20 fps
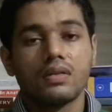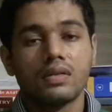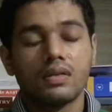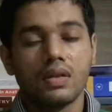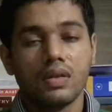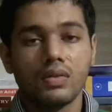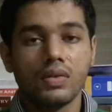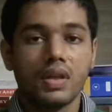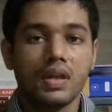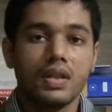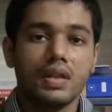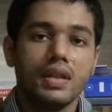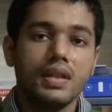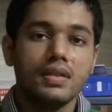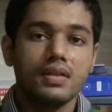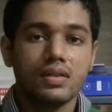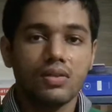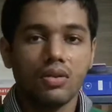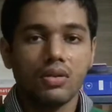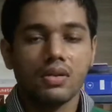Okay,
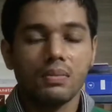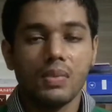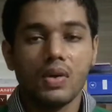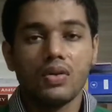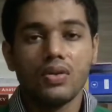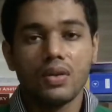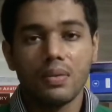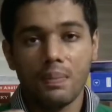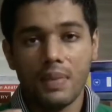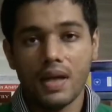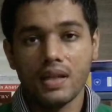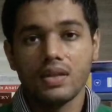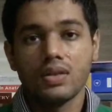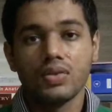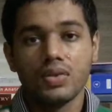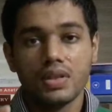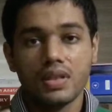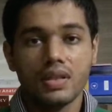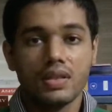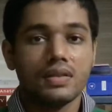let's talk about
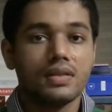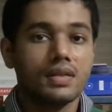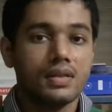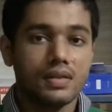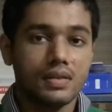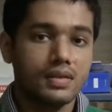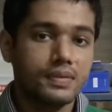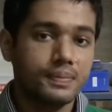pathogenesis.